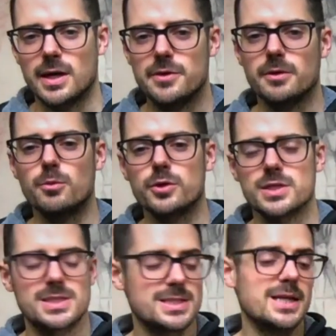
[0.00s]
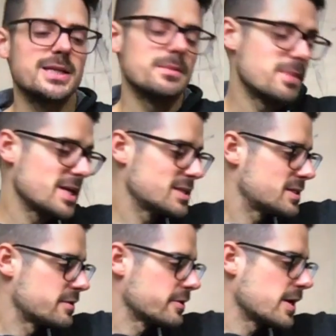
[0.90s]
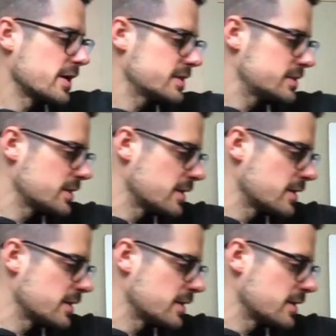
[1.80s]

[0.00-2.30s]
And they're more study-based. They're not